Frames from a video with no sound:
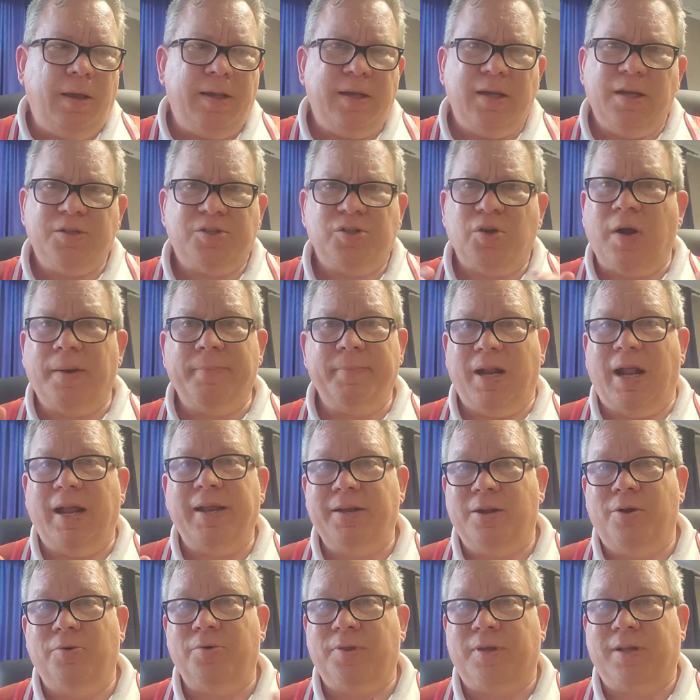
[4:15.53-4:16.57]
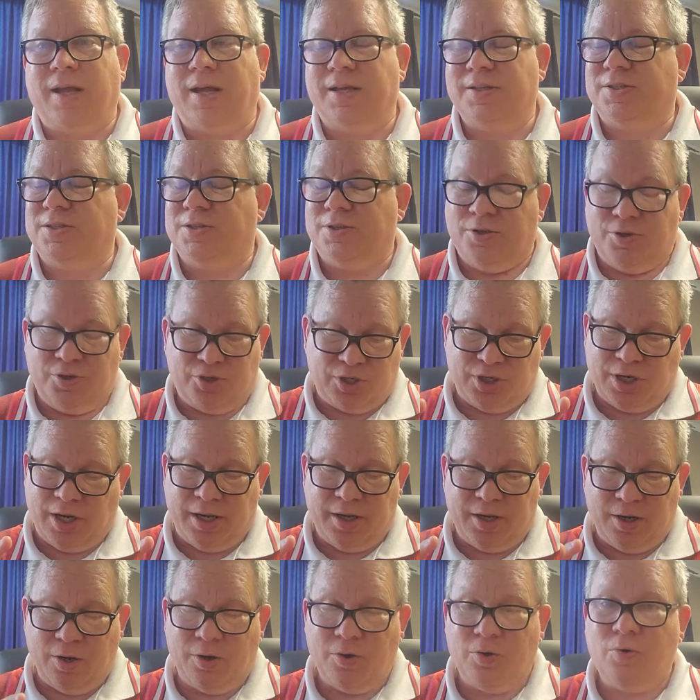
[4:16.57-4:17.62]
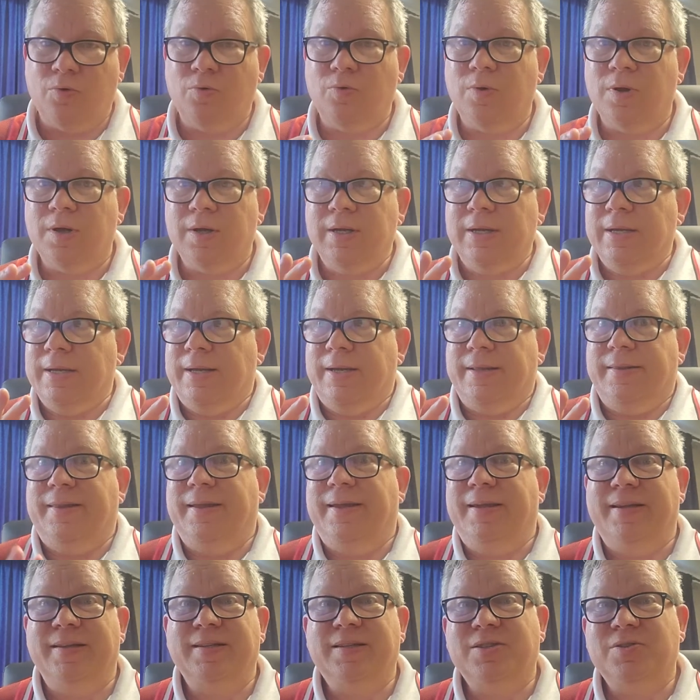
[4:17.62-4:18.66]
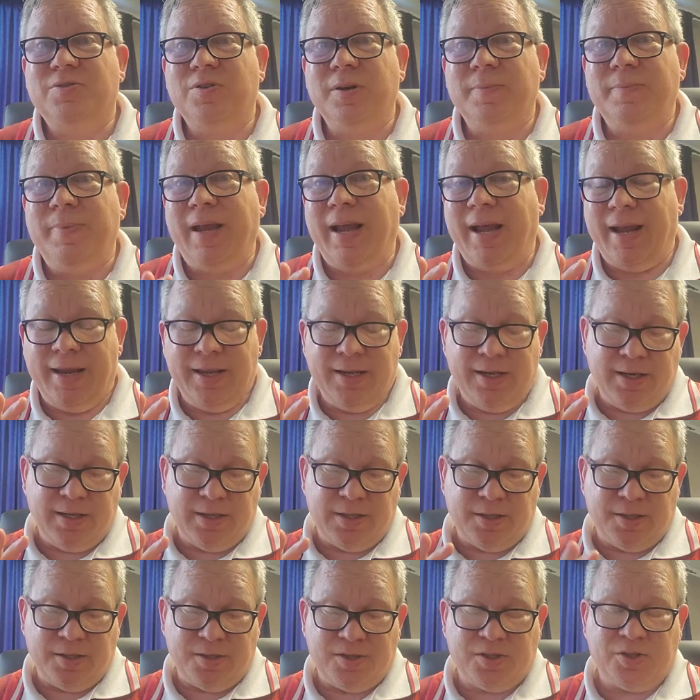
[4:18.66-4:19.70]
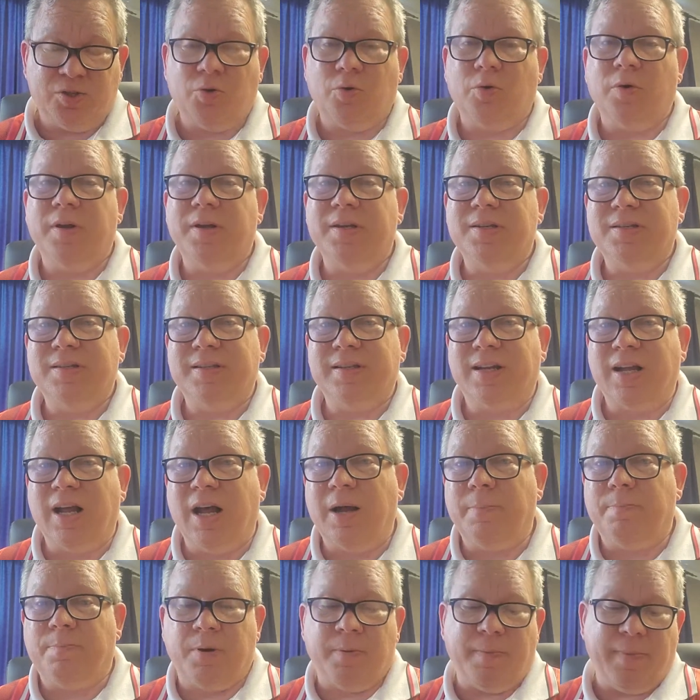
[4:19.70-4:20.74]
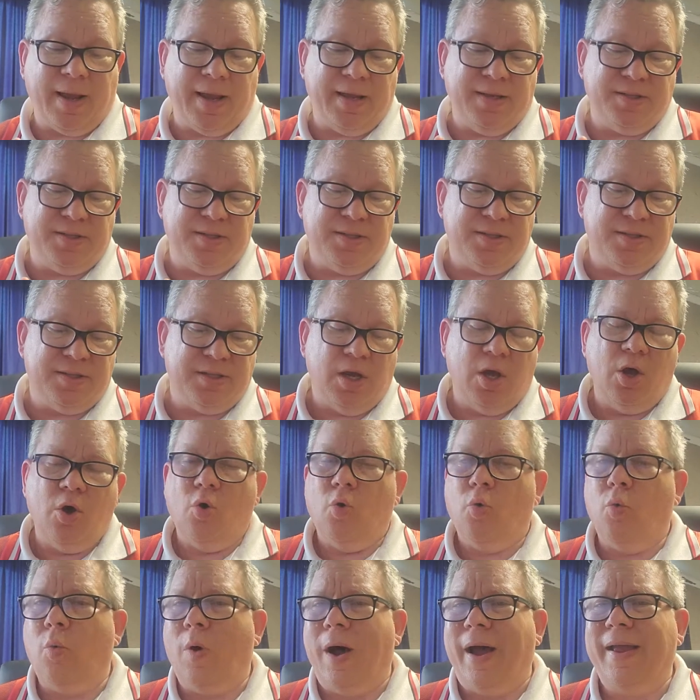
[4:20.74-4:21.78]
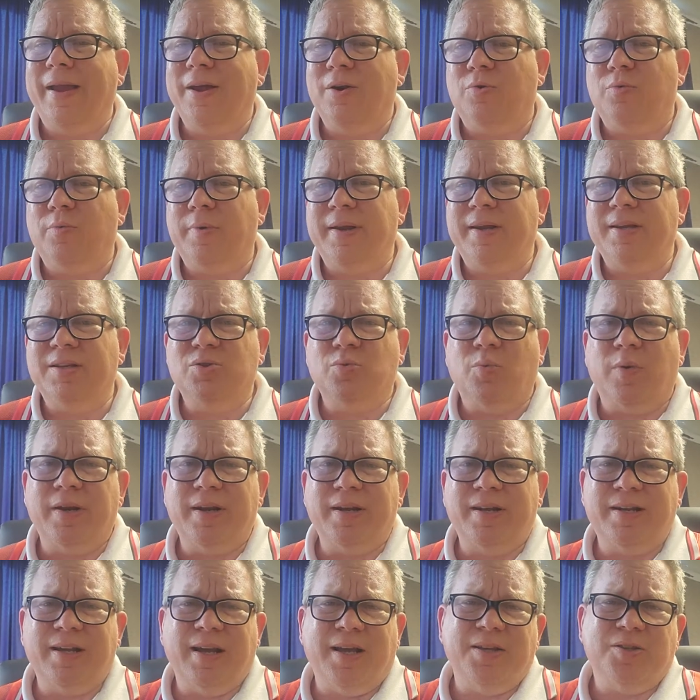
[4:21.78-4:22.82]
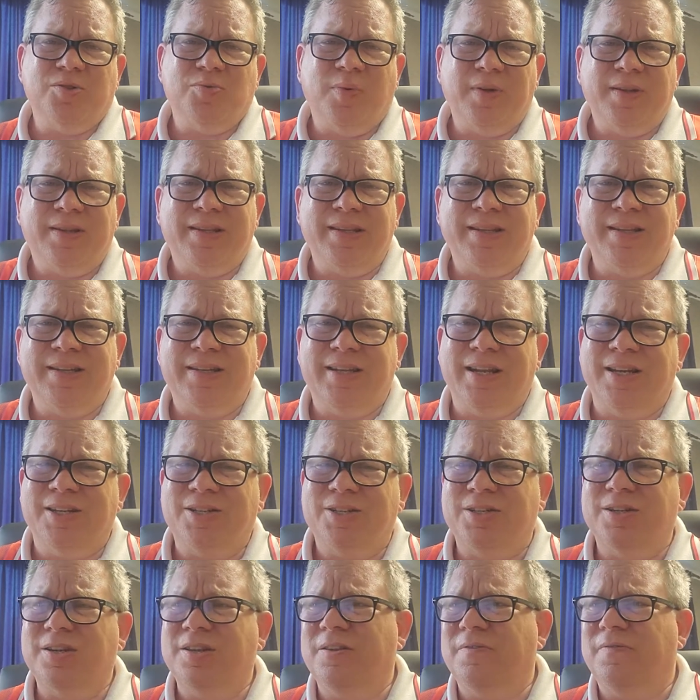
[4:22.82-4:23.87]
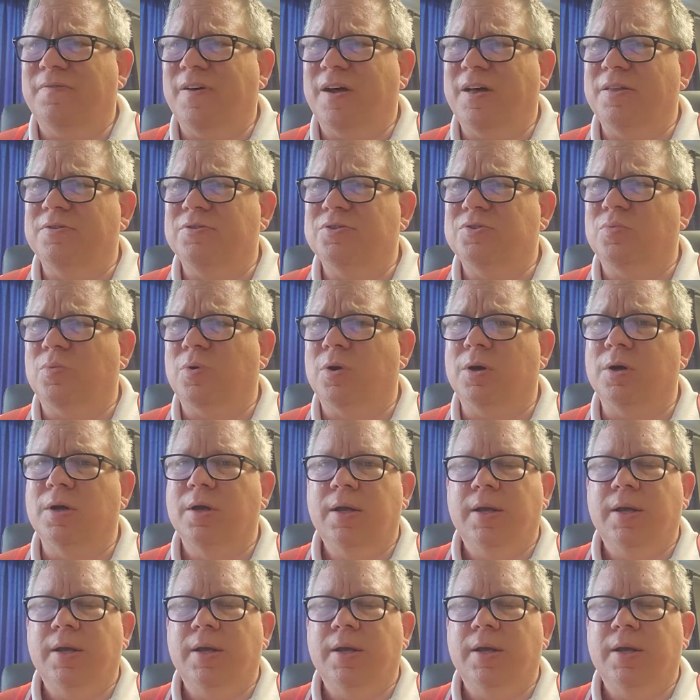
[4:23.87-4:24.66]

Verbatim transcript: and so, I mean, I know the Constitution. I know the history behind it, the stories, the compromises, why it reads what it does, what the intention of the fathers were.